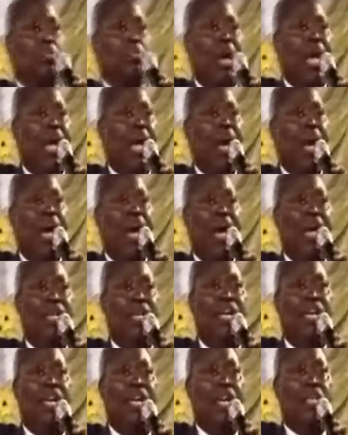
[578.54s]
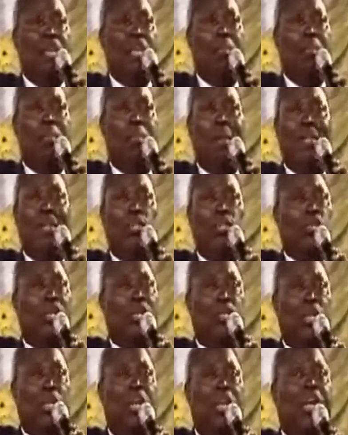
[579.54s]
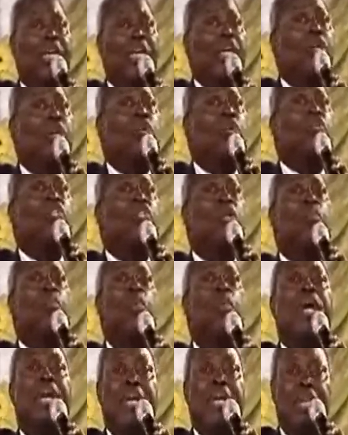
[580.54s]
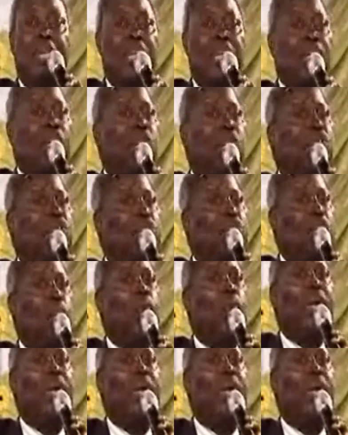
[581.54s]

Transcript: hand in the Master's hand. He knows the way. He knows the way,